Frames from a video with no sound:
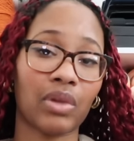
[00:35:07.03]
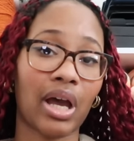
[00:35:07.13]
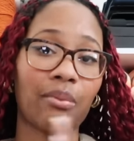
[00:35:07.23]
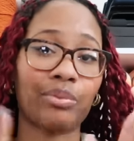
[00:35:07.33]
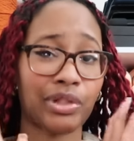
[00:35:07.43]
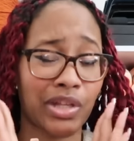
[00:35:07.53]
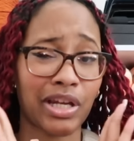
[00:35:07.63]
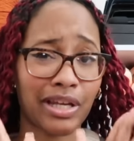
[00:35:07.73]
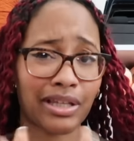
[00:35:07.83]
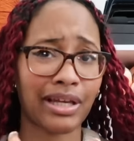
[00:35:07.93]
I'm
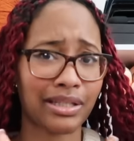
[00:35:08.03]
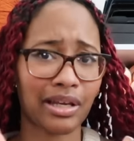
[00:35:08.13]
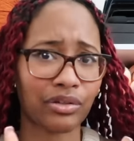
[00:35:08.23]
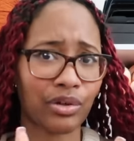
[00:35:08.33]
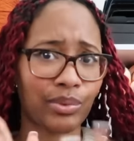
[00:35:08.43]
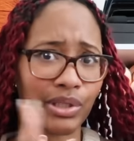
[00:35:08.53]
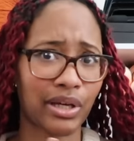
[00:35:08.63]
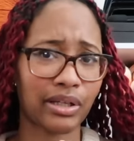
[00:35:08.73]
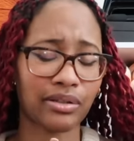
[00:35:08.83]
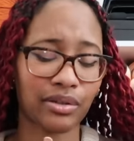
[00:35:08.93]
pretending that it's October
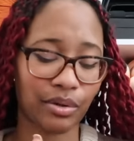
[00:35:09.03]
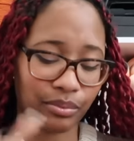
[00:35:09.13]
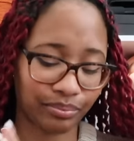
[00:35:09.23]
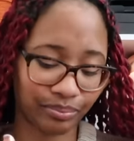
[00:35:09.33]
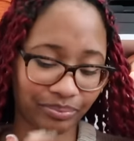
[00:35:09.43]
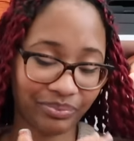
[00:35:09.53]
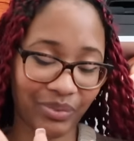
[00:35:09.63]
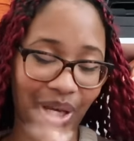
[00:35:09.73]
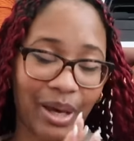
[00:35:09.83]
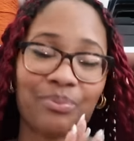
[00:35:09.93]
2nd, so,
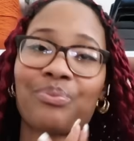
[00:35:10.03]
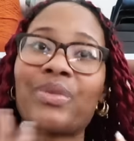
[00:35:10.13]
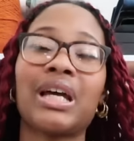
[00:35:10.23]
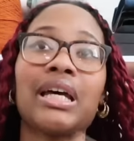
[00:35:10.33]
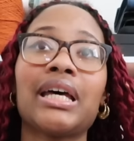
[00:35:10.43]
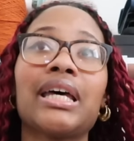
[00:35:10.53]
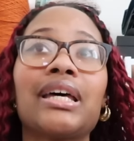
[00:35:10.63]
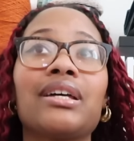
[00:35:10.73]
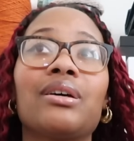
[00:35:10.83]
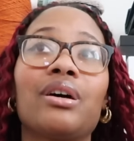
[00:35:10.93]
okay.
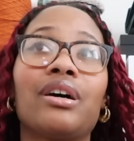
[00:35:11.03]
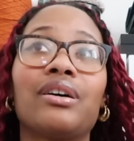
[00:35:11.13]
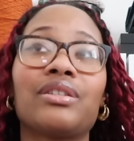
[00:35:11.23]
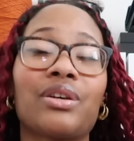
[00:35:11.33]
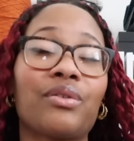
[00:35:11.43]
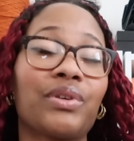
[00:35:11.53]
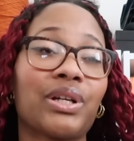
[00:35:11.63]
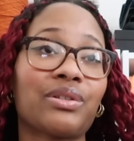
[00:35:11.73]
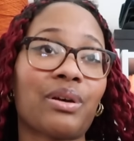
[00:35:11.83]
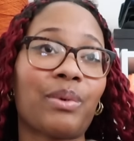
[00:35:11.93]
So a
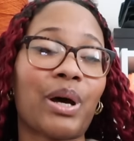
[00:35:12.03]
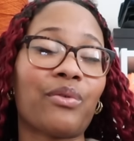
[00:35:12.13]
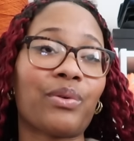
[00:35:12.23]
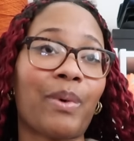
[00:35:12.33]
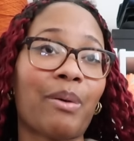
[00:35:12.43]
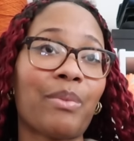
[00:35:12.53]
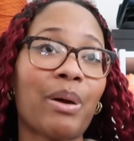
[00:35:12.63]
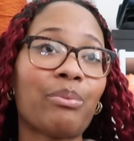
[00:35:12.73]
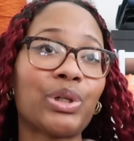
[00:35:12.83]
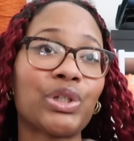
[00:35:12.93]
video is coming out for my
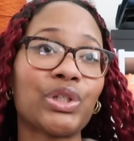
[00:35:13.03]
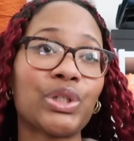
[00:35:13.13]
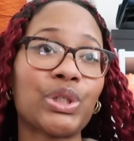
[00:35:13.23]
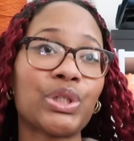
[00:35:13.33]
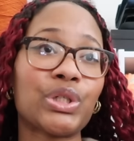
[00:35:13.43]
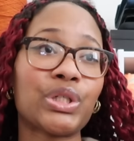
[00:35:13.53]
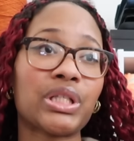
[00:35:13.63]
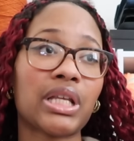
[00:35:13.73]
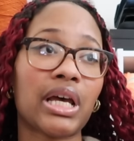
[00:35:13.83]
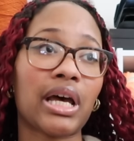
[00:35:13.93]

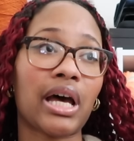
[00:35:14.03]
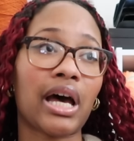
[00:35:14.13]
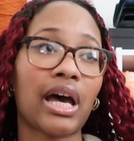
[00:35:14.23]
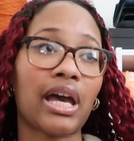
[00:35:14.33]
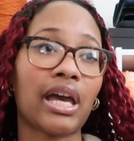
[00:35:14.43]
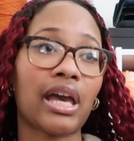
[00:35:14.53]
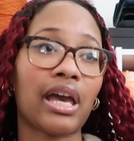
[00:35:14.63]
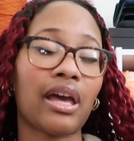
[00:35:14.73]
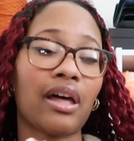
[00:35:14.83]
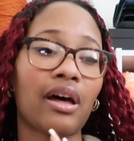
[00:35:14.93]
members. I
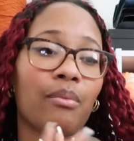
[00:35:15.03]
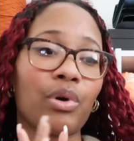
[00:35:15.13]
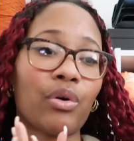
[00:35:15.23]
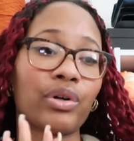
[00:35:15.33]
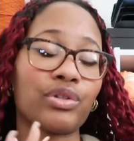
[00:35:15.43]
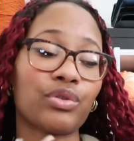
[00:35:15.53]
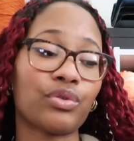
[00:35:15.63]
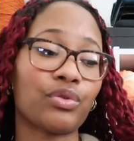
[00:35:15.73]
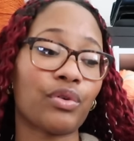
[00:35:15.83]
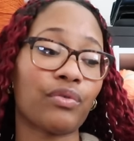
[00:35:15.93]
am going
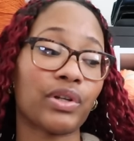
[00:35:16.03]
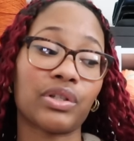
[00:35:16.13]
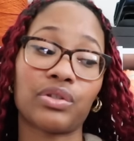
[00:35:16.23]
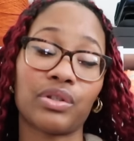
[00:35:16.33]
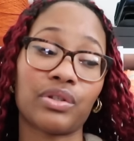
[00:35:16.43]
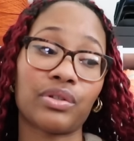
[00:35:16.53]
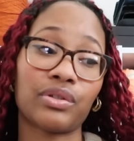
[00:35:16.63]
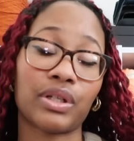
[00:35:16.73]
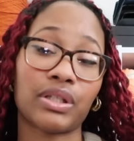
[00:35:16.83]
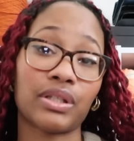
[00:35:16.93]
to finish this
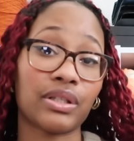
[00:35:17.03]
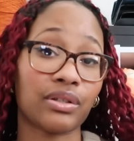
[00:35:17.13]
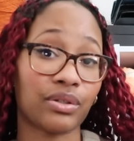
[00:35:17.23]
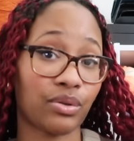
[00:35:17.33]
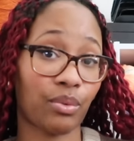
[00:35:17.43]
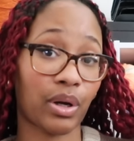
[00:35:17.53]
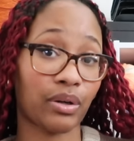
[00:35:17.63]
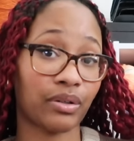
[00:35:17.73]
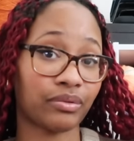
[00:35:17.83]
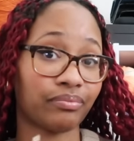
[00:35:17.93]
stick season
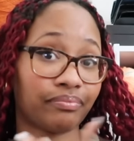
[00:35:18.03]
sweater.